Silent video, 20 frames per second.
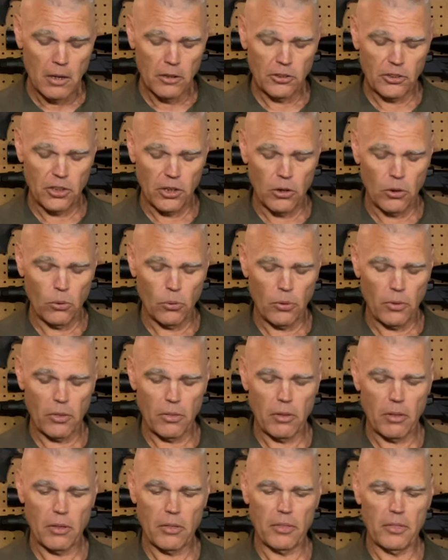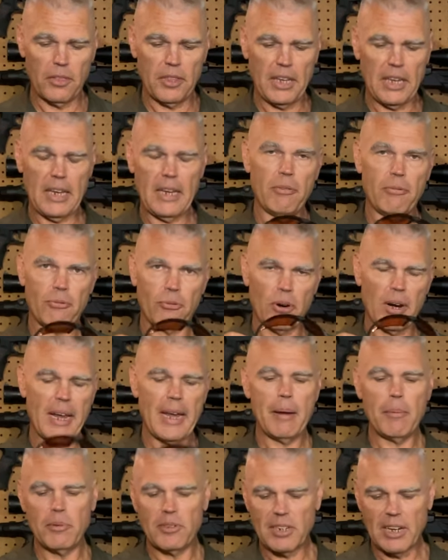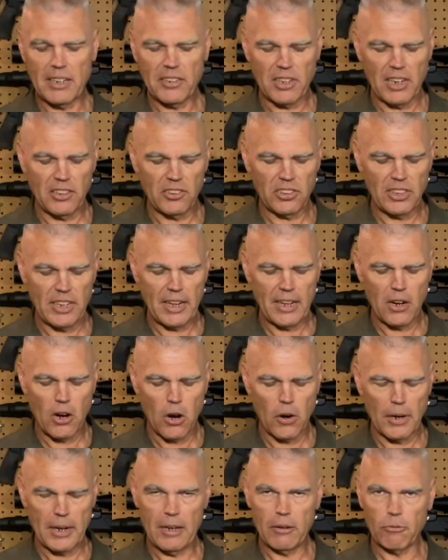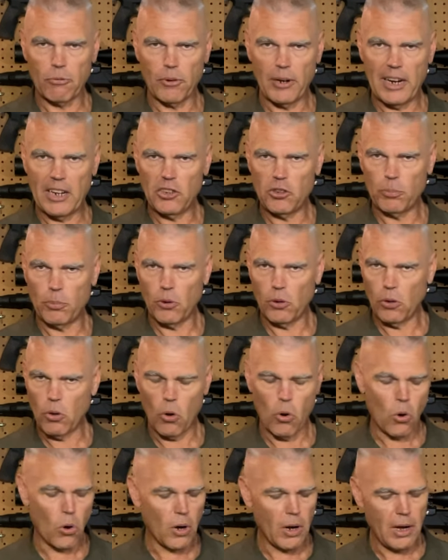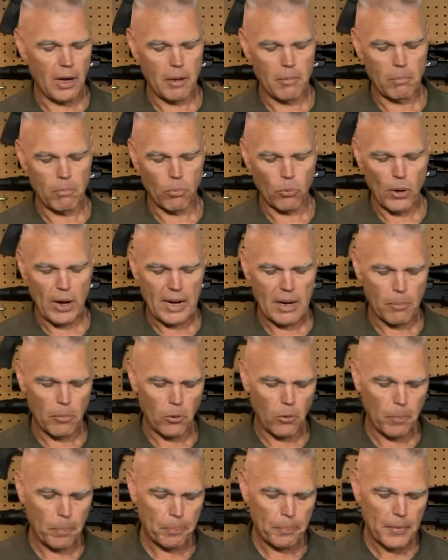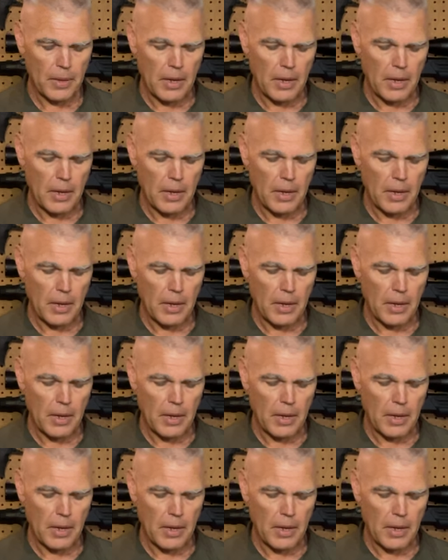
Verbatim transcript: So the frames, as I said, are infrangible or unbreakable.